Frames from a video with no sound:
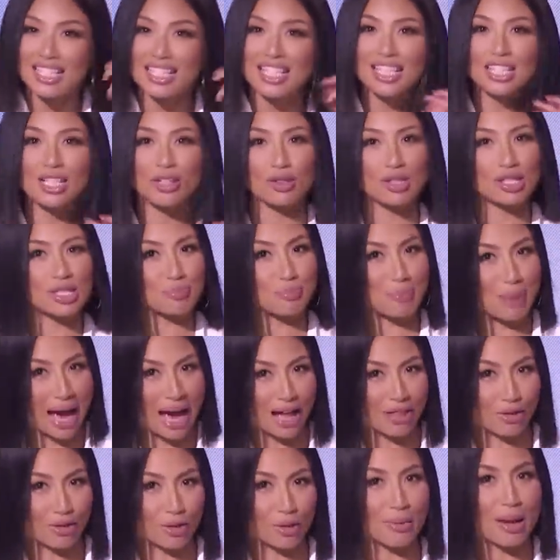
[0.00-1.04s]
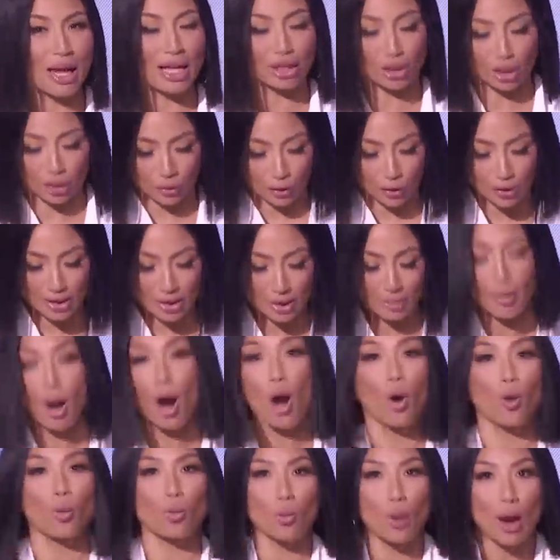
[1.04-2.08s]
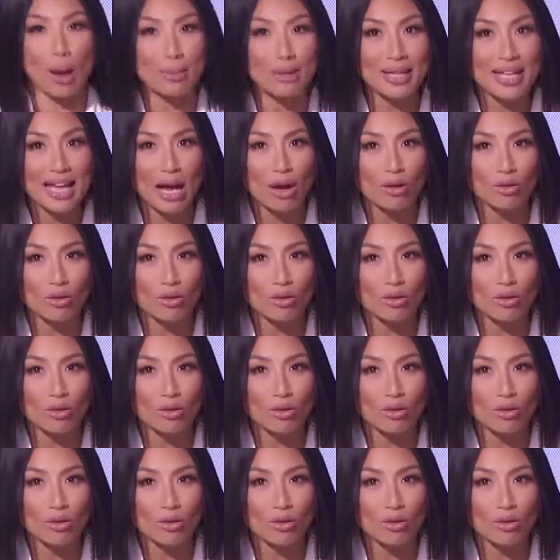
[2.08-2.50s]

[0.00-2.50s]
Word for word: to the nearest bathroom and look for some rubbing